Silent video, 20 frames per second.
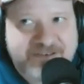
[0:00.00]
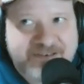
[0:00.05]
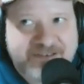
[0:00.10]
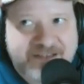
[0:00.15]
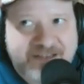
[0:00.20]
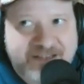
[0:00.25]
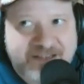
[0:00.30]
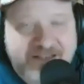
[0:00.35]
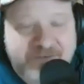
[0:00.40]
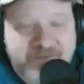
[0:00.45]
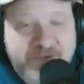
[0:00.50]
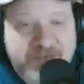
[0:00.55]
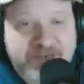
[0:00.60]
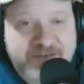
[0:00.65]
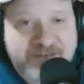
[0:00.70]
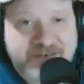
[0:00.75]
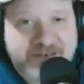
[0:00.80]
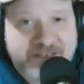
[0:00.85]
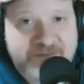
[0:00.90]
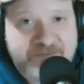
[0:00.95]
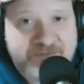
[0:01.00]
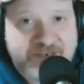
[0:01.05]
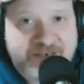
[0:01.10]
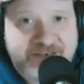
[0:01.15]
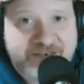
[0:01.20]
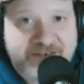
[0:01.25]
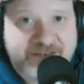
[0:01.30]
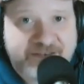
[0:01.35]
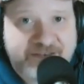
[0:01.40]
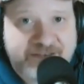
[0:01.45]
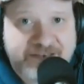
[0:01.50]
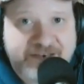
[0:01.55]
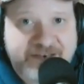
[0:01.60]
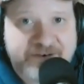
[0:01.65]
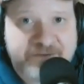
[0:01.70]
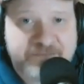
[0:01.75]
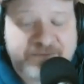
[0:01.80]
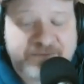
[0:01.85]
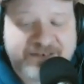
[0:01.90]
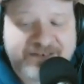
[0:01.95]
evening
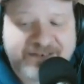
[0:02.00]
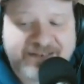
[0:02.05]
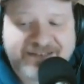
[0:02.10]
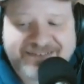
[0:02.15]
here, but yeah,